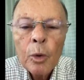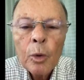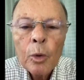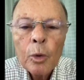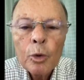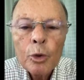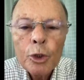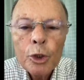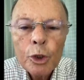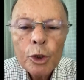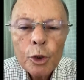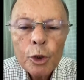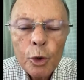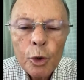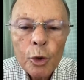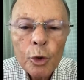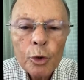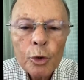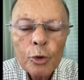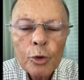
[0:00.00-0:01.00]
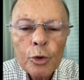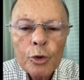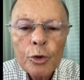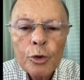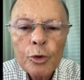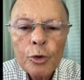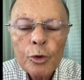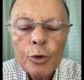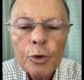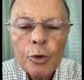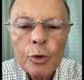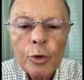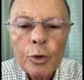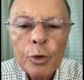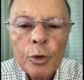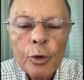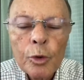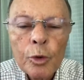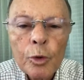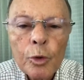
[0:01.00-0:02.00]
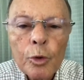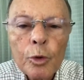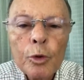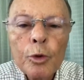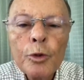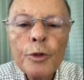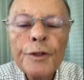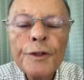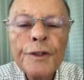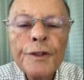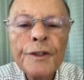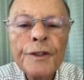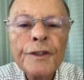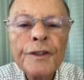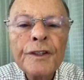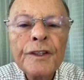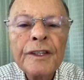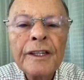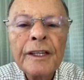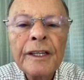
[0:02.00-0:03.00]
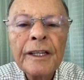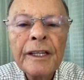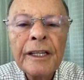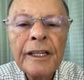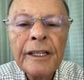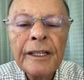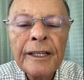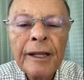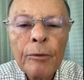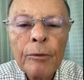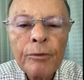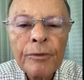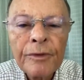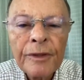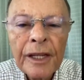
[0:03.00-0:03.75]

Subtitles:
A trap to get the fools,